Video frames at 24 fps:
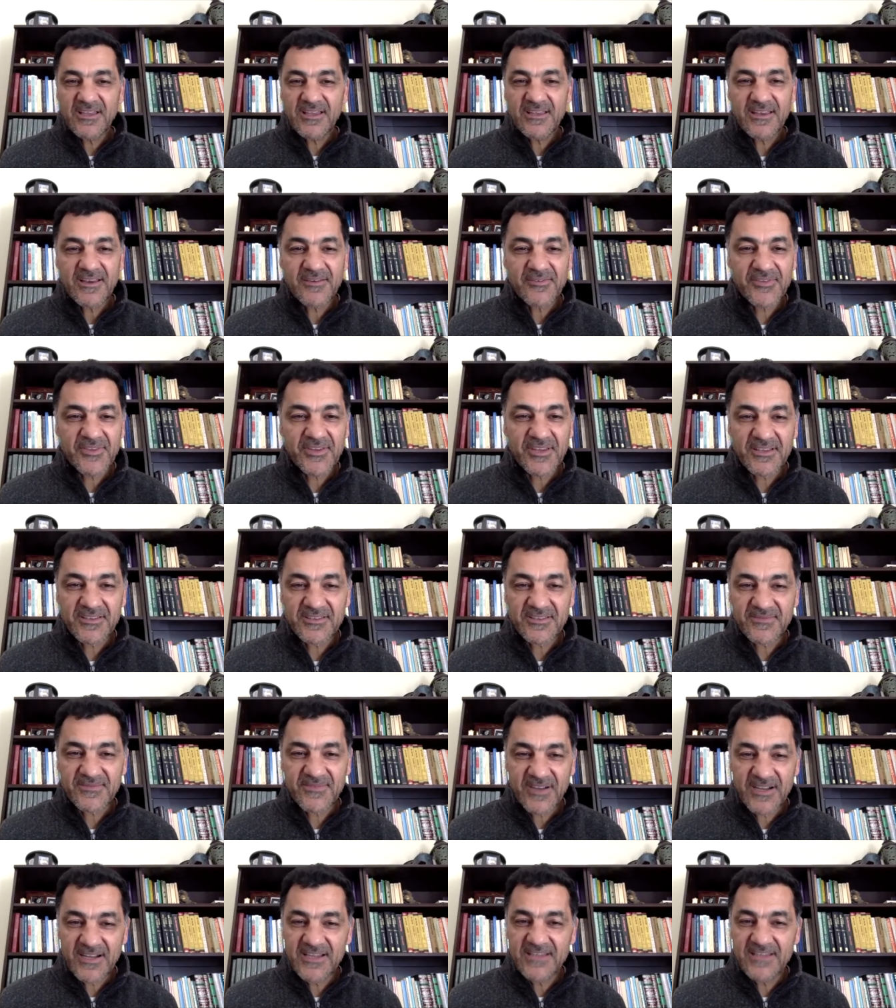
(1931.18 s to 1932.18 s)
everything's
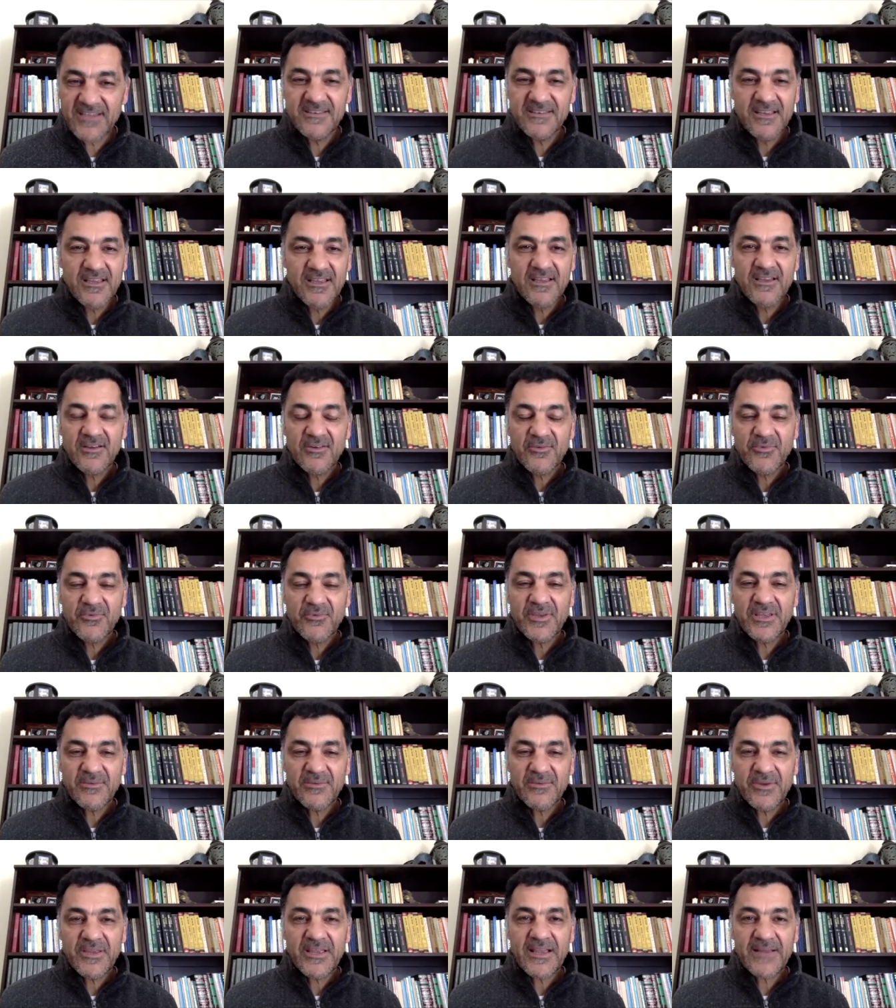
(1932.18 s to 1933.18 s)
fine.
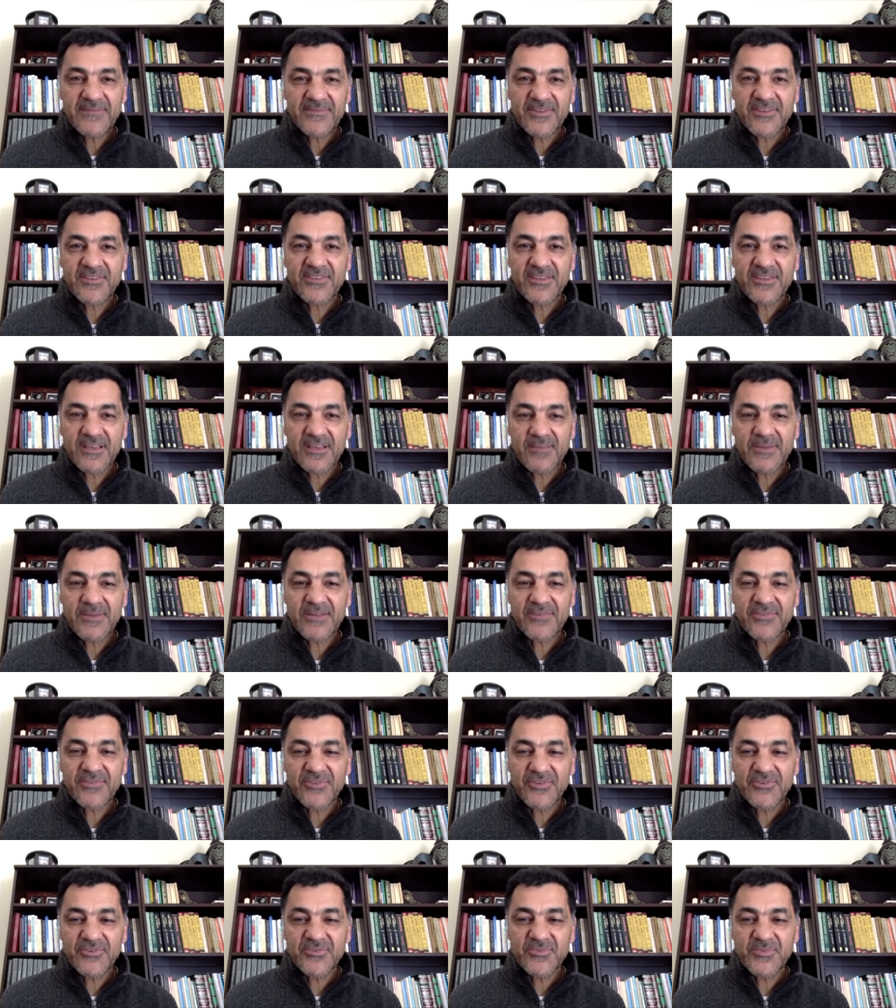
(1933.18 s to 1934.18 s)
We have to think about
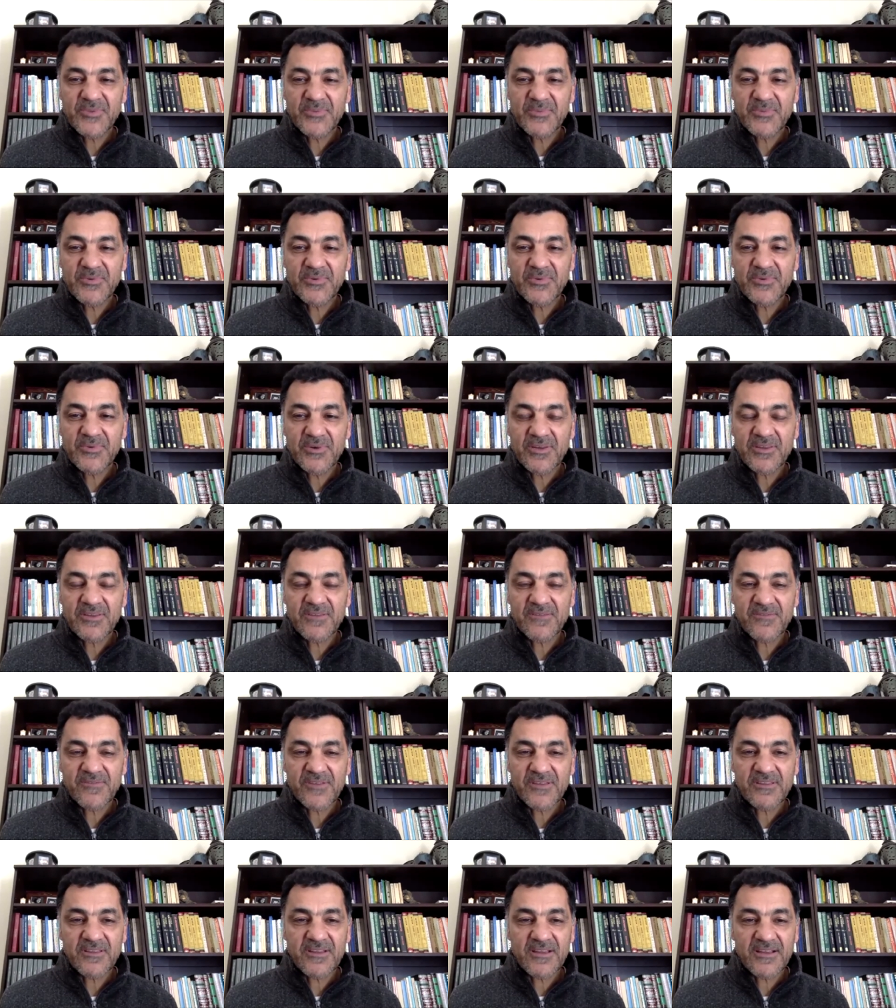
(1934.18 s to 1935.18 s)
those people who are on the
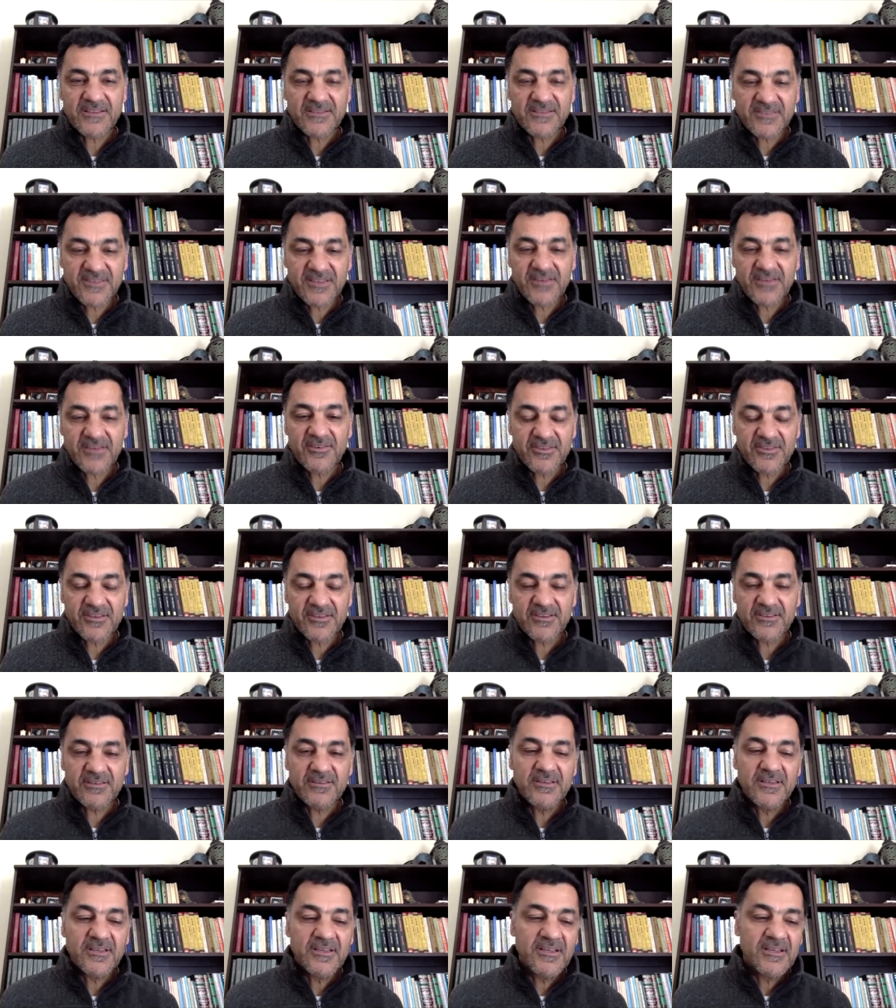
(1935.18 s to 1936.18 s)
front lines. They are
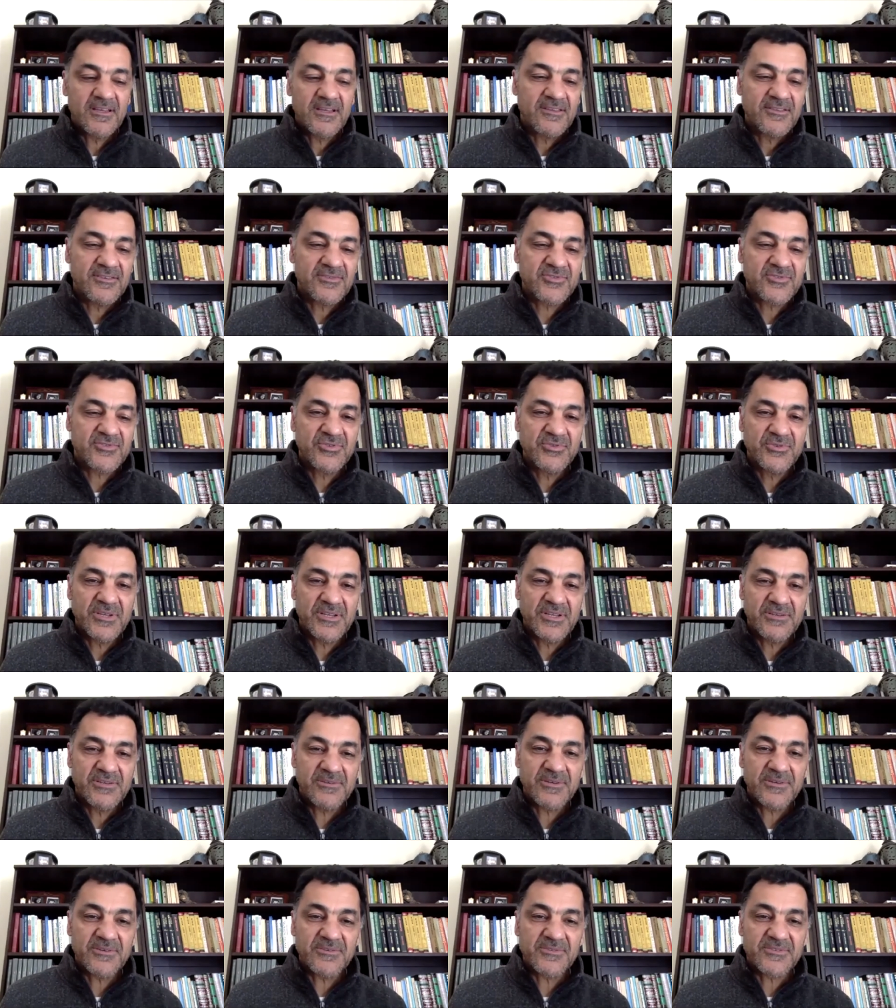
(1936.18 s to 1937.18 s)
the true
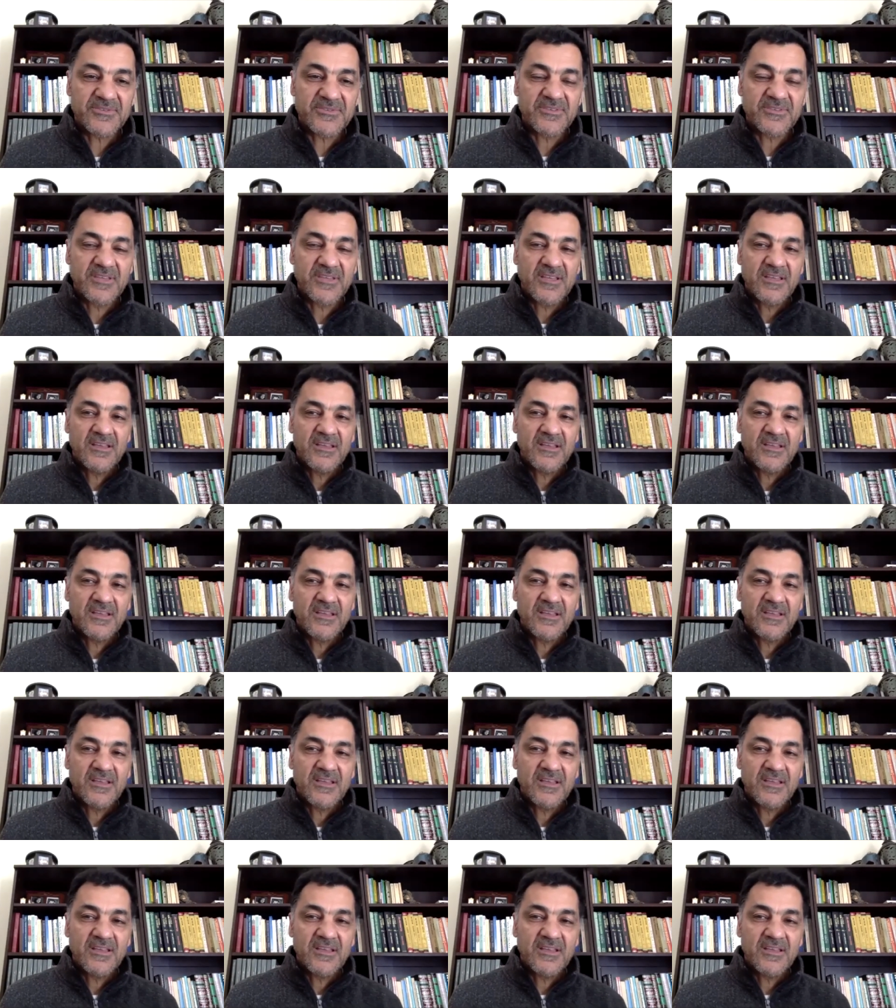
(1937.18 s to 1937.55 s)
heroes.